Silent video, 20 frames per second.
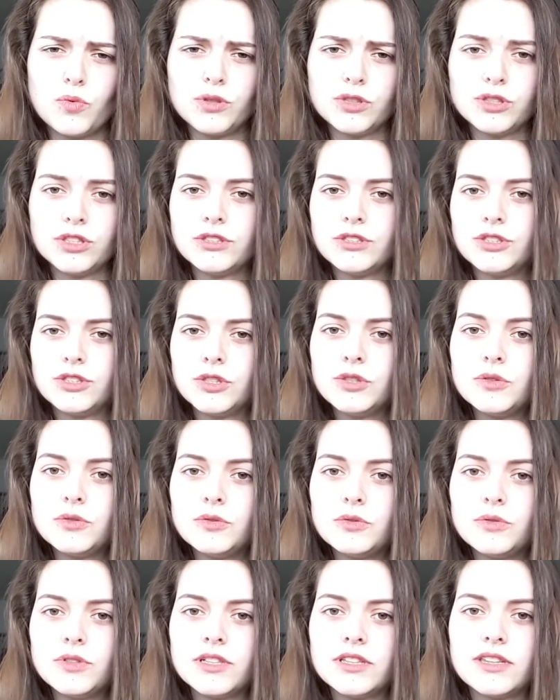will
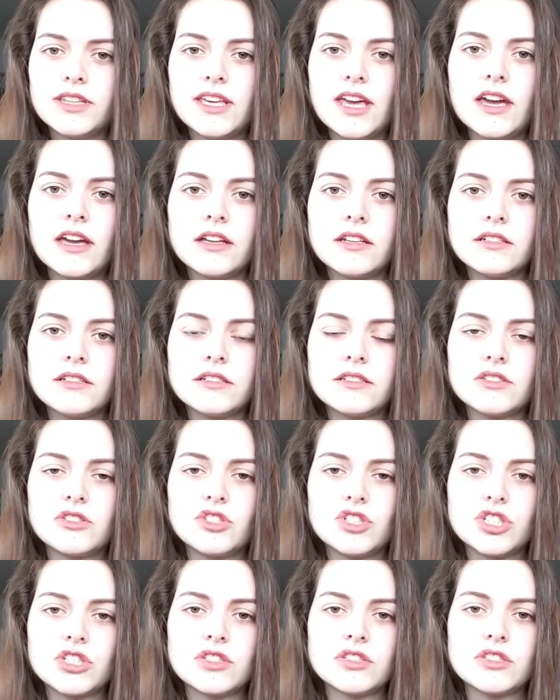do in the end
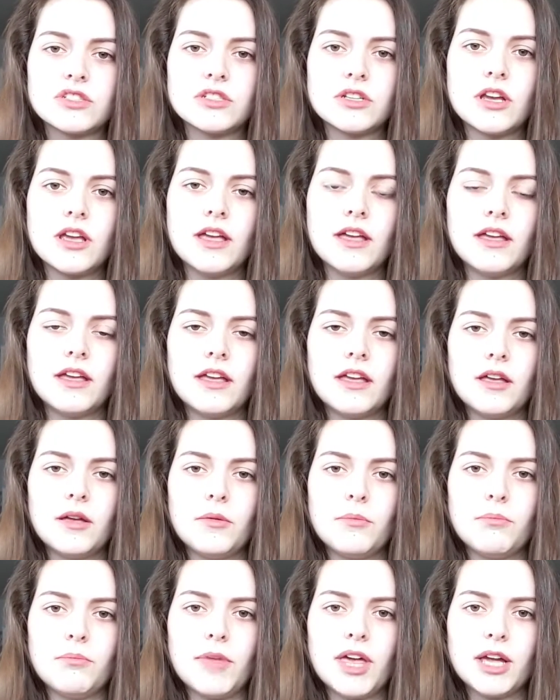is just
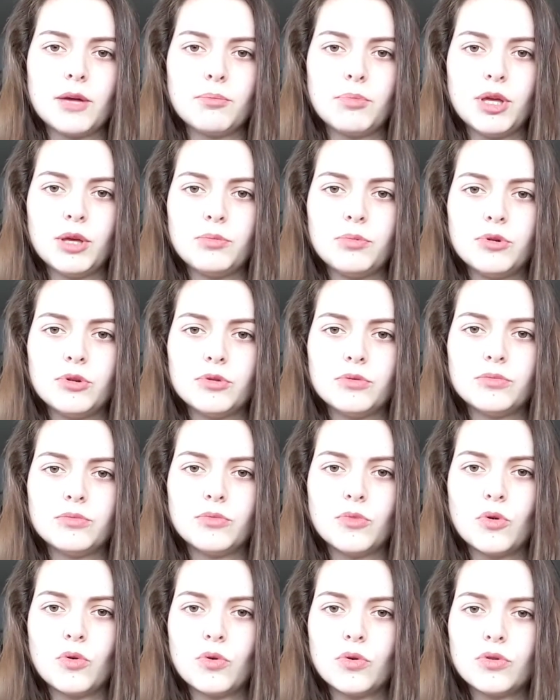make people
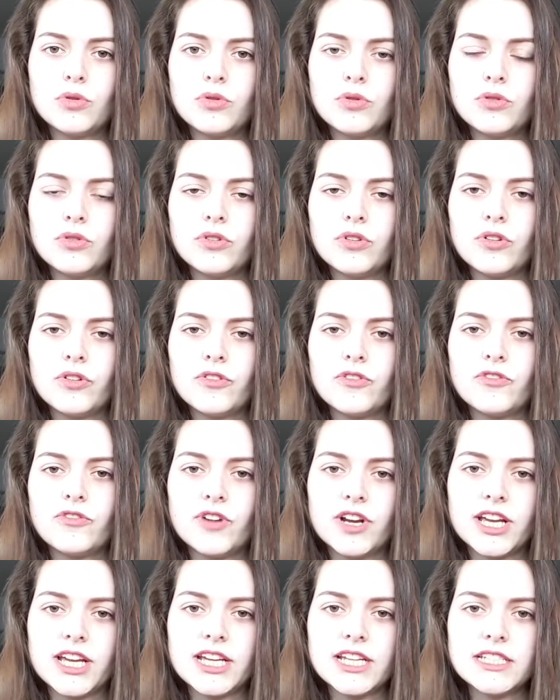more
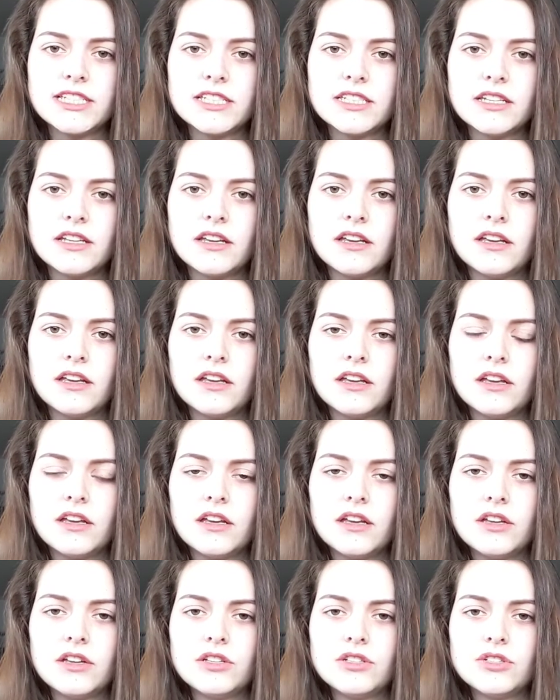afraid
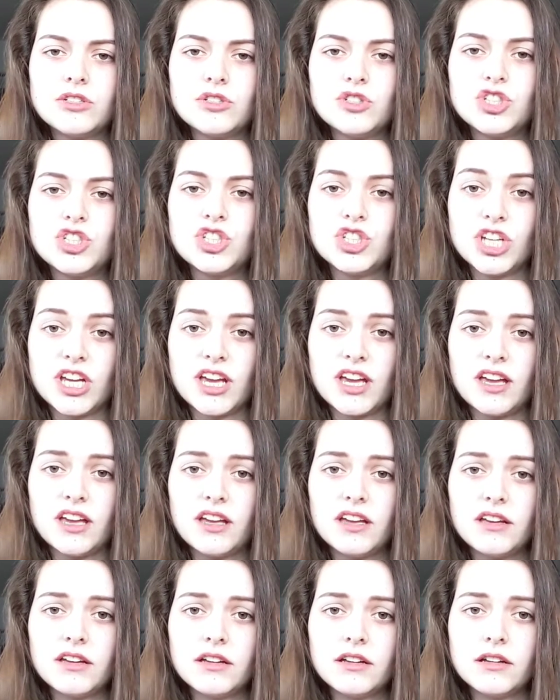to
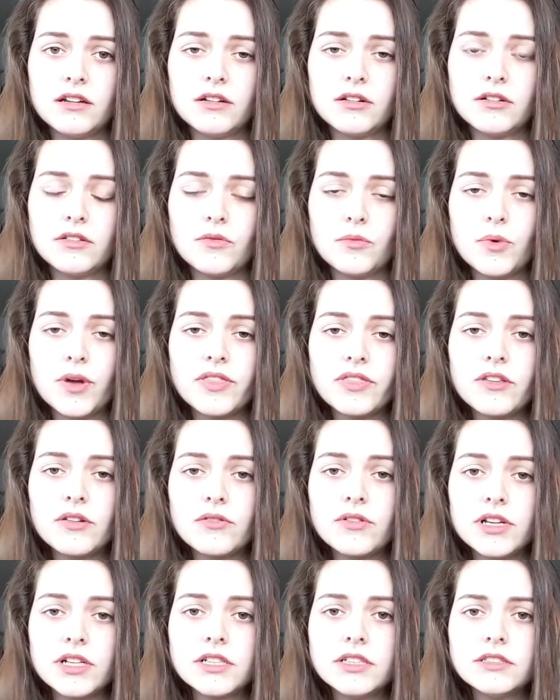share when
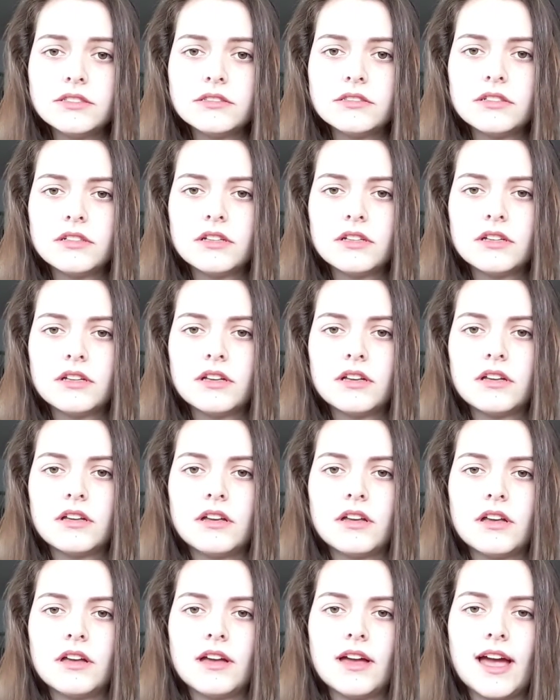they're ill,
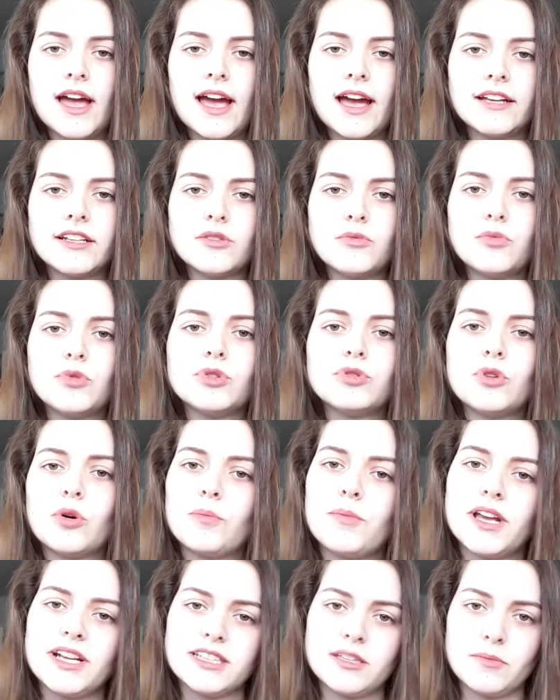and it will
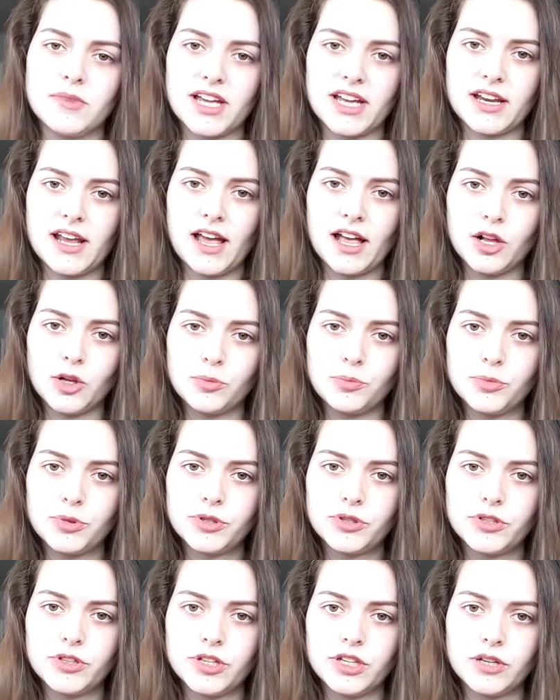not make them get help.
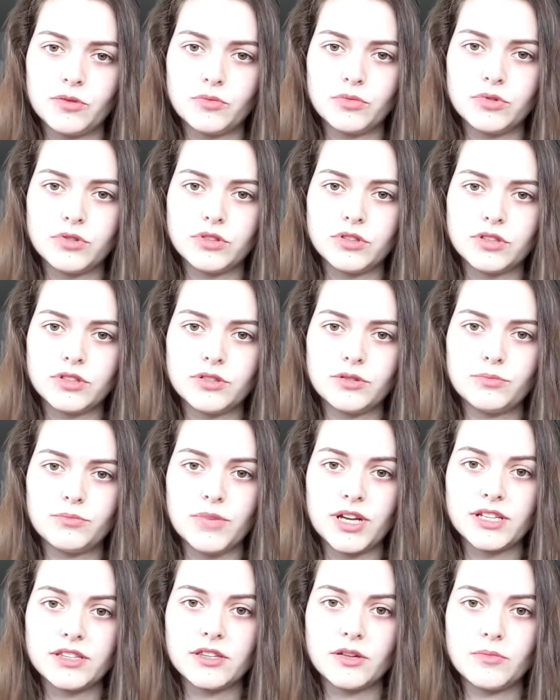It will
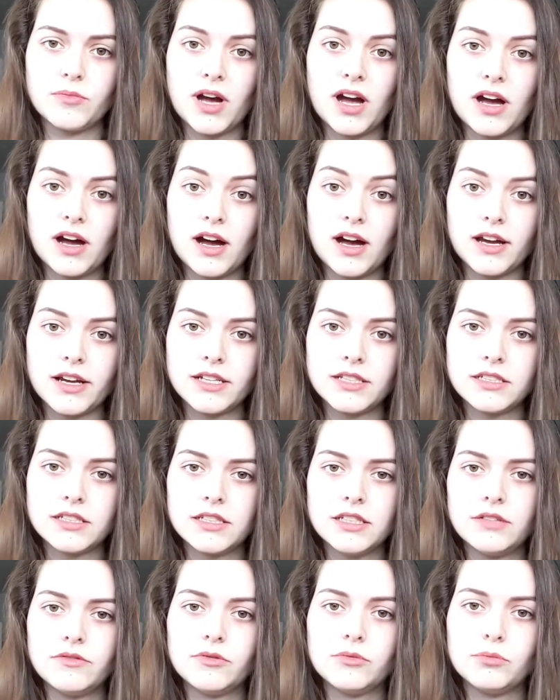make them hide
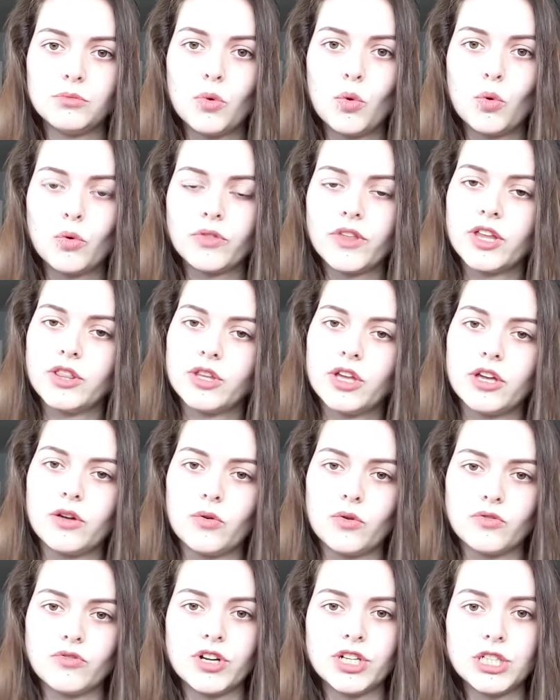even more than they
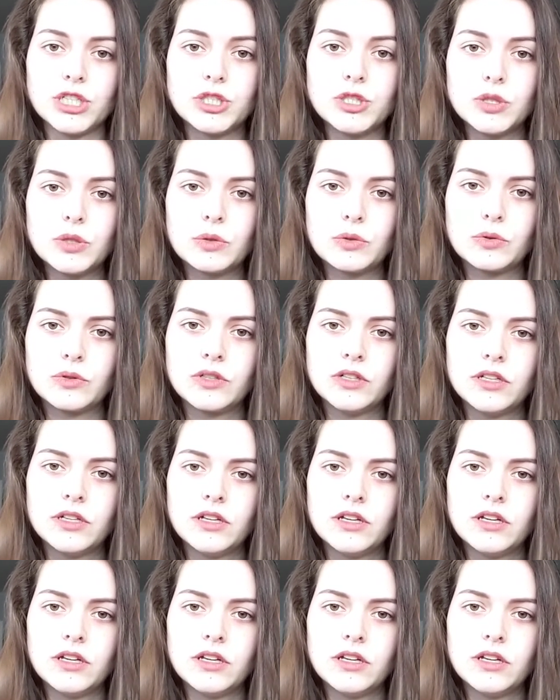already do.